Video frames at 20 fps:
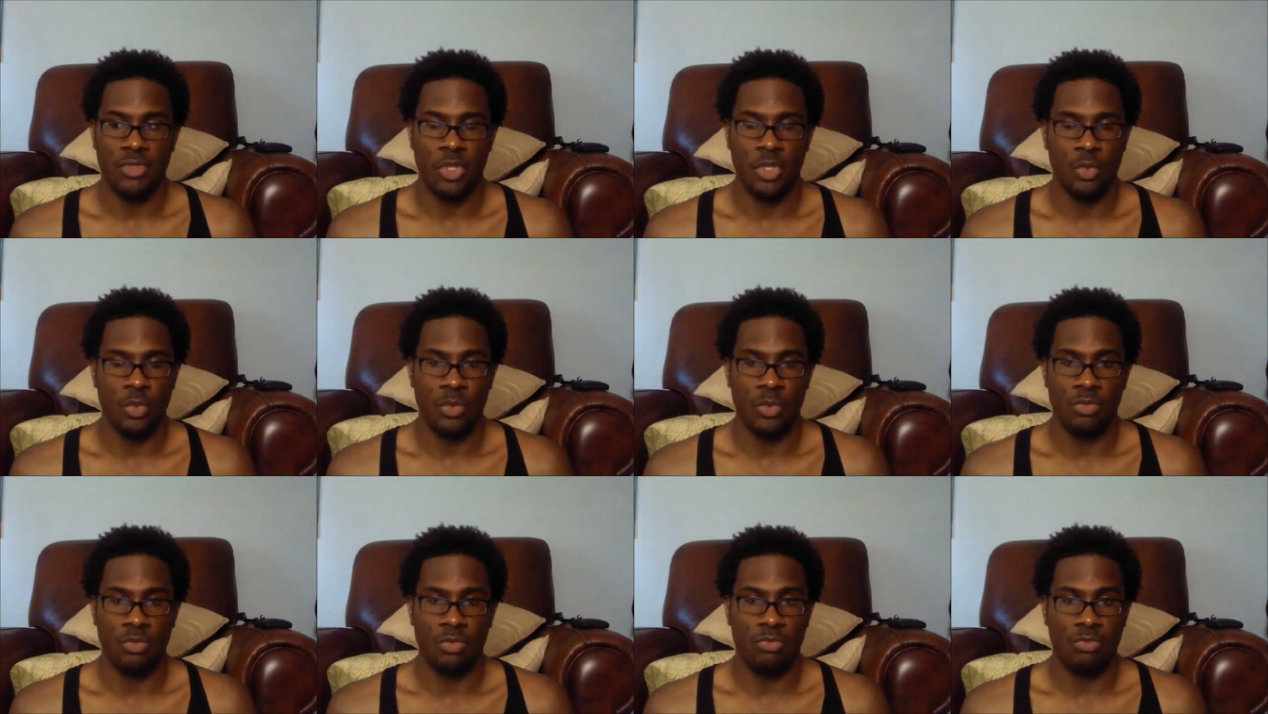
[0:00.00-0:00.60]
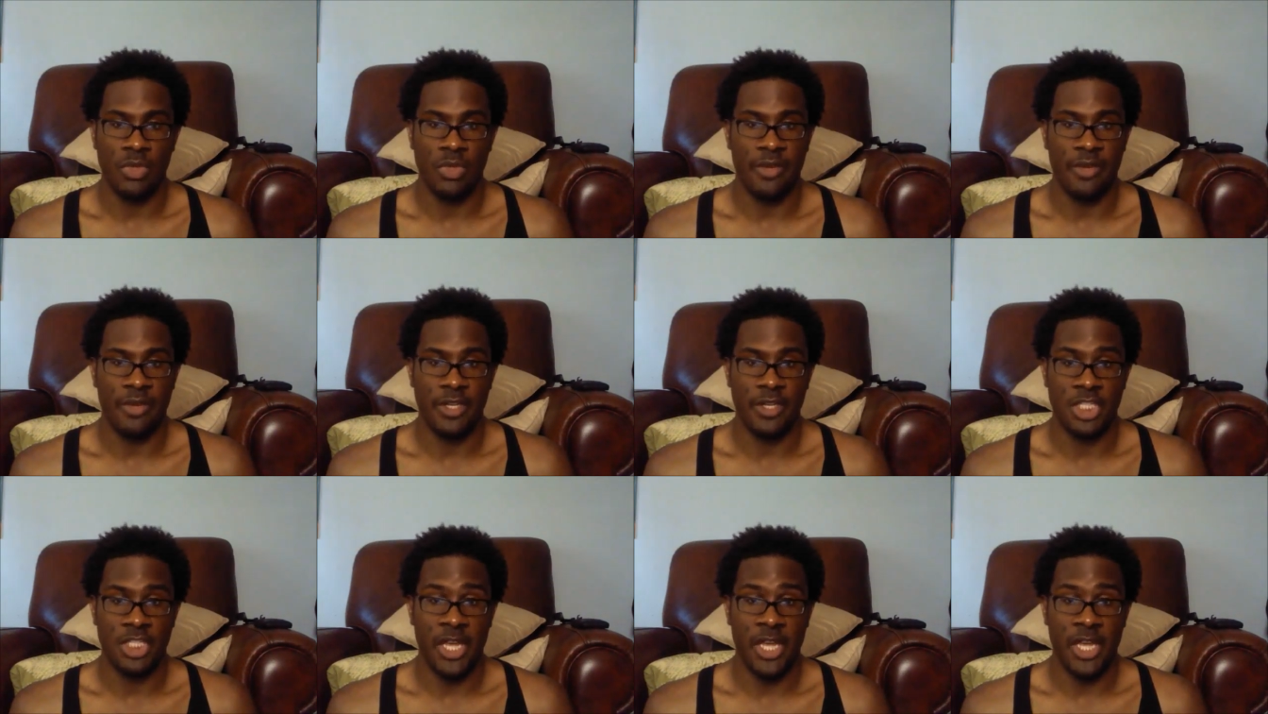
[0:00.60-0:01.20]
you give
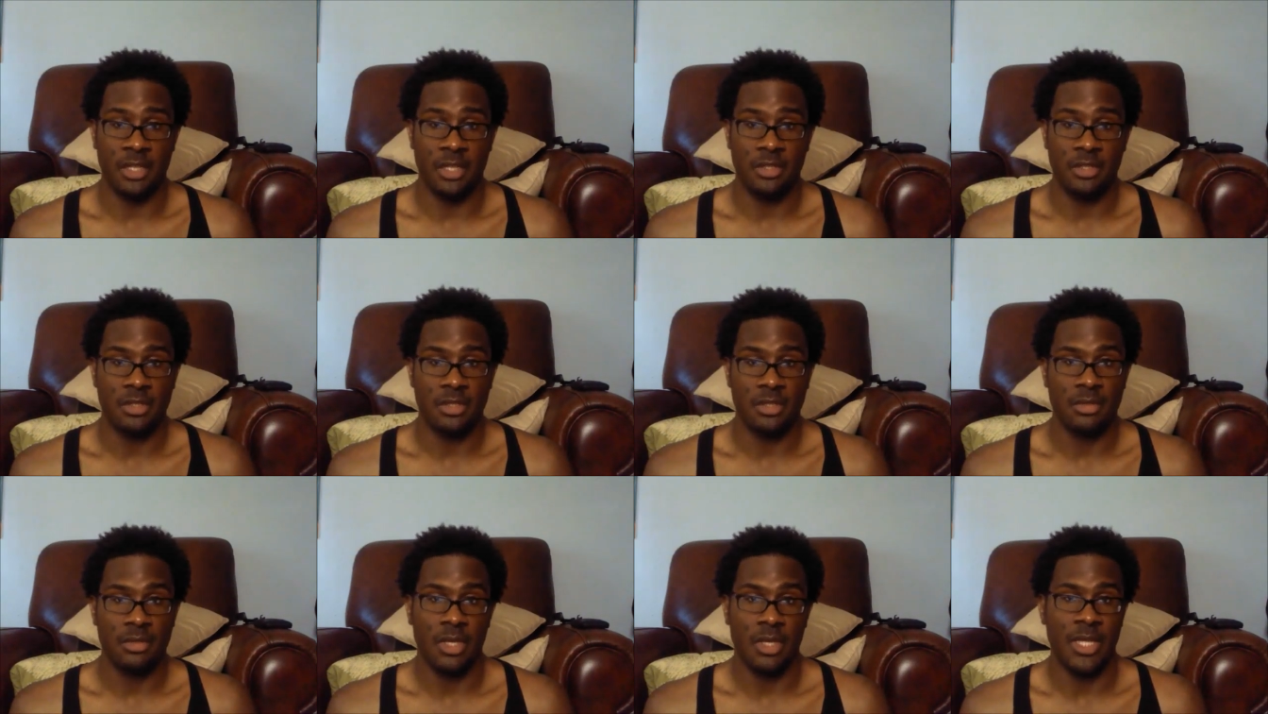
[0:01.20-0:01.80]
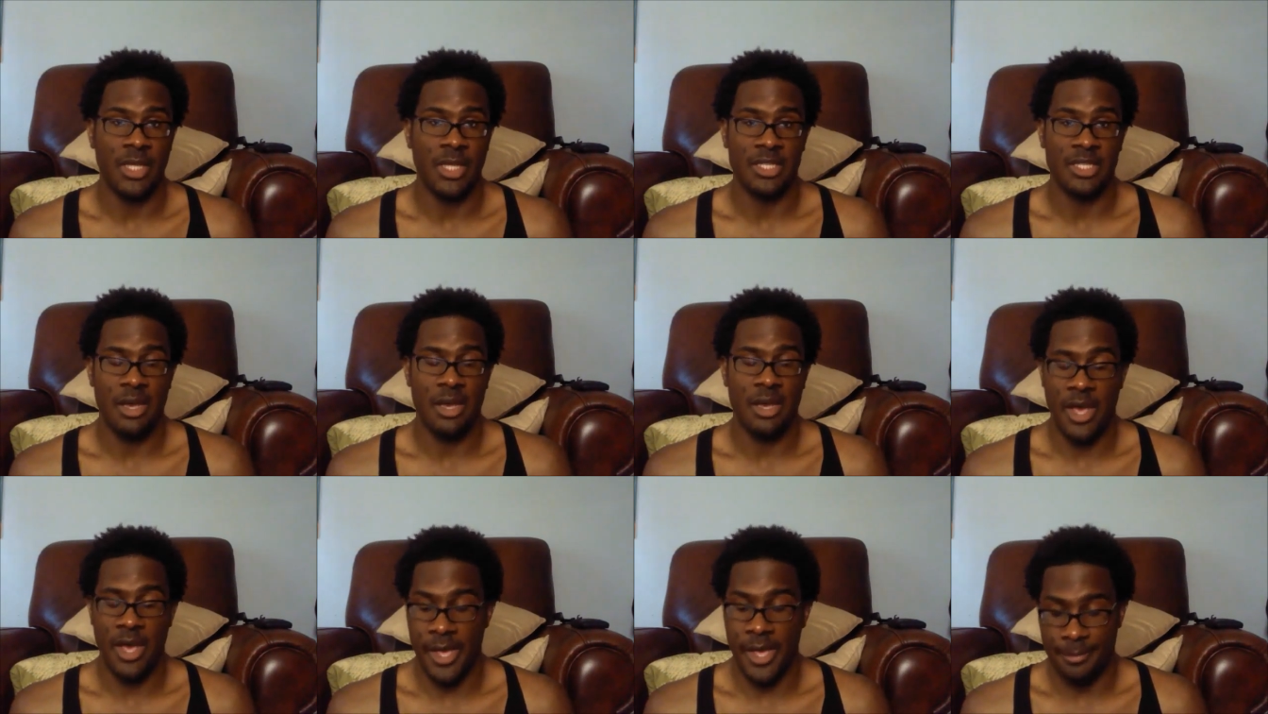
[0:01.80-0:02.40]
it a chance, and that's
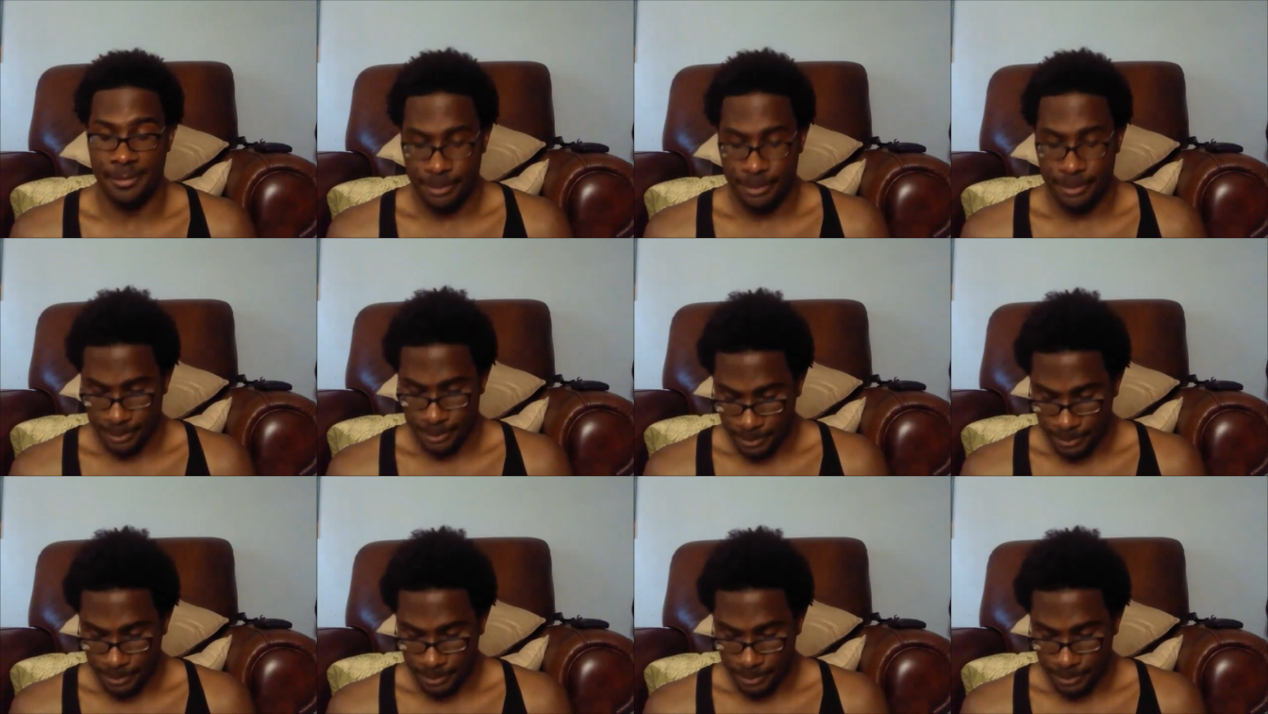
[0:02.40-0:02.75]
how I am.